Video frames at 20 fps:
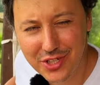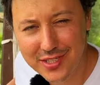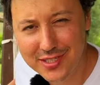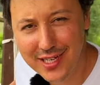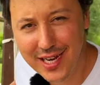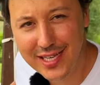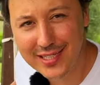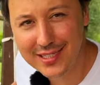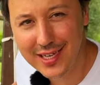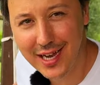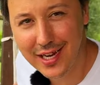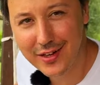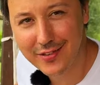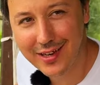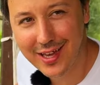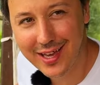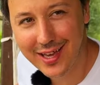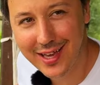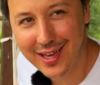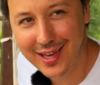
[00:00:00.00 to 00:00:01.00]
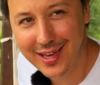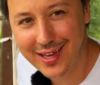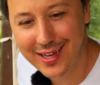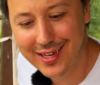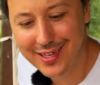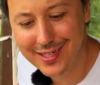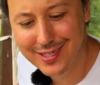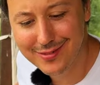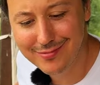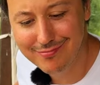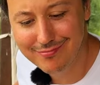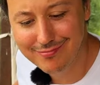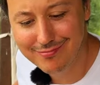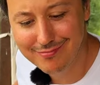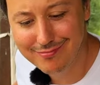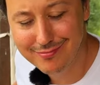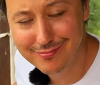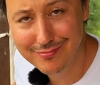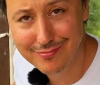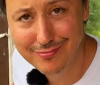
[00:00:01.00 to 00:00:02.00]
translates kind of like
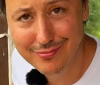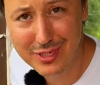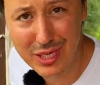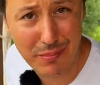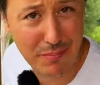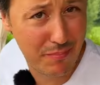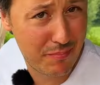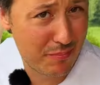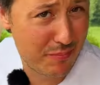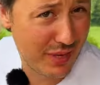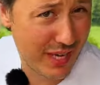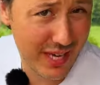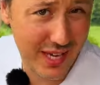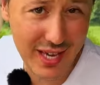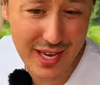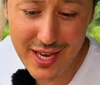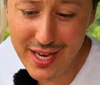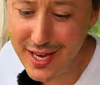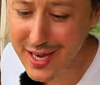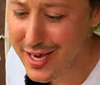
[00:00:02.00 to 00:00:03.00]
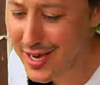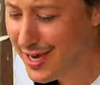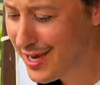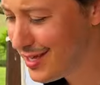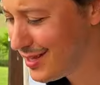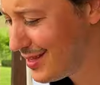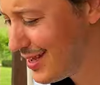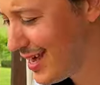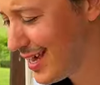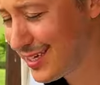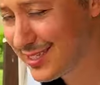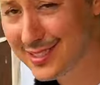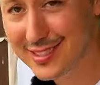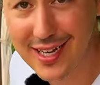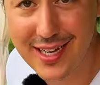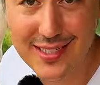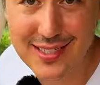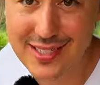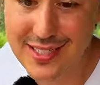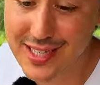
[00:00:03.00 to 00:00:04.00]
um, the piggy, the
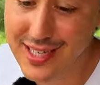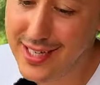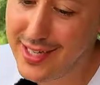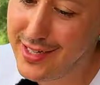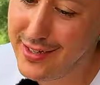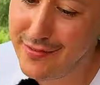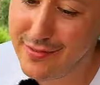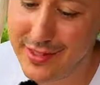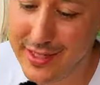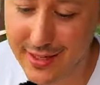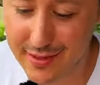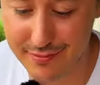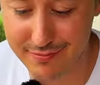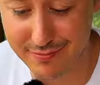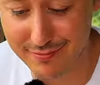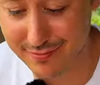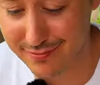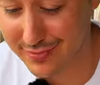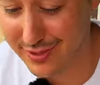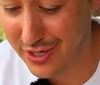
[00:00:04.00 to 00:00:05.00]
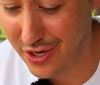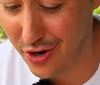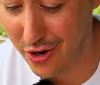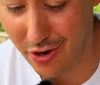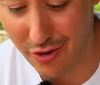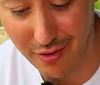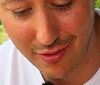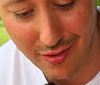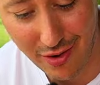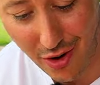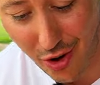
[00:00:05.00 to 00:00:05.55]
excessive, the, you know,